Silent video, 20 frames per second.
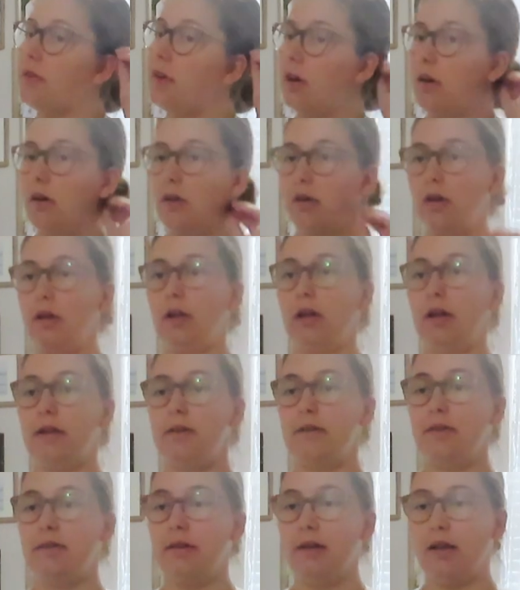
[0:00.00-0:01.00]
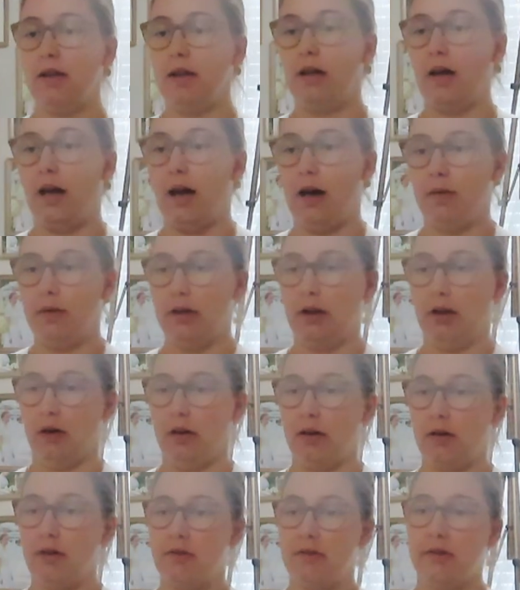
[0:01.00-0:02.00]
so let's see how it
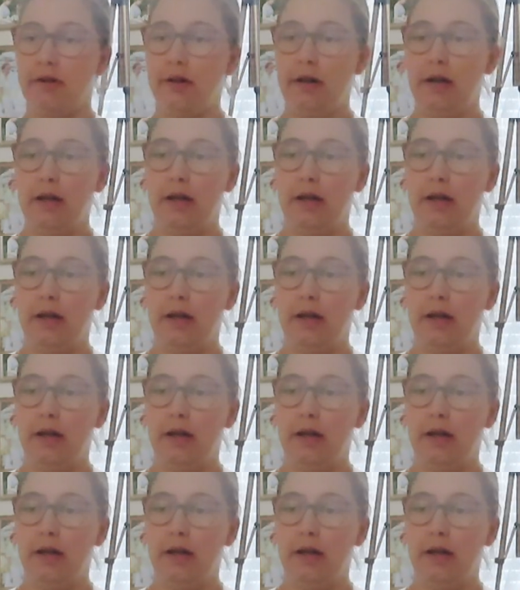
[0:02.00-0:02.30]
looks.